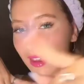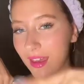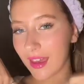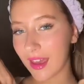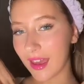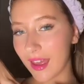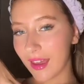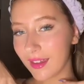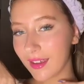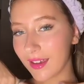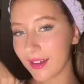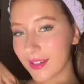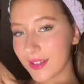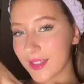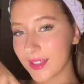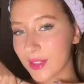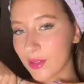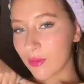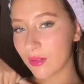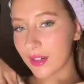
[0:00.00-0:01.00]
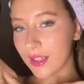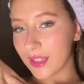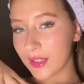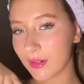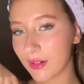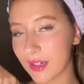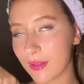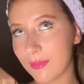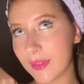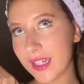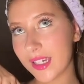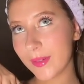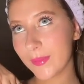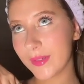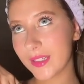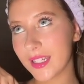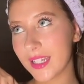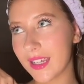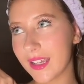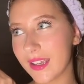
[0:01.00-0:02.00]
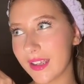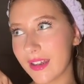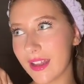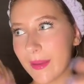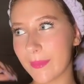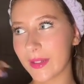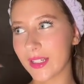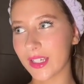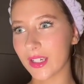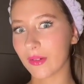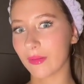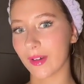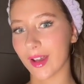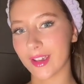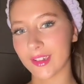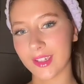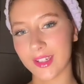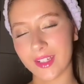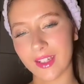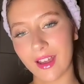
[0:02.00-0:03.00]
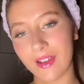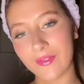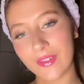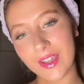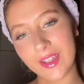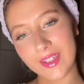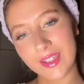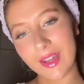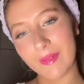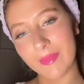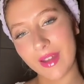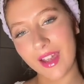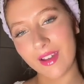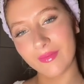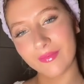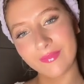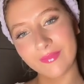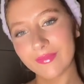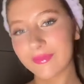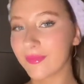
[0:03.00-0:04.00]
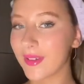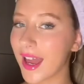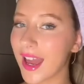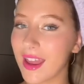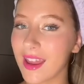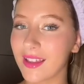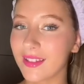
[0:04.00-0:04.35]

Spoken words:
Elliana's 2020 makeup routine. I'm gonna go wash this off ASAP now. Bye.